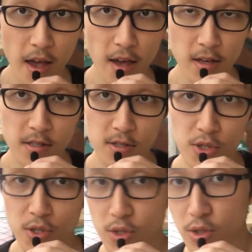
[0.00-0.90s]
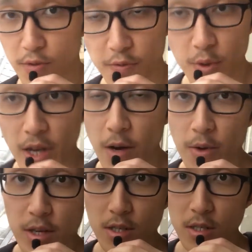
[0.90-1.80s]
as food
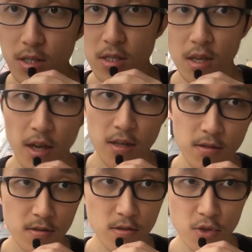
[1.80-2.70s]
carriers and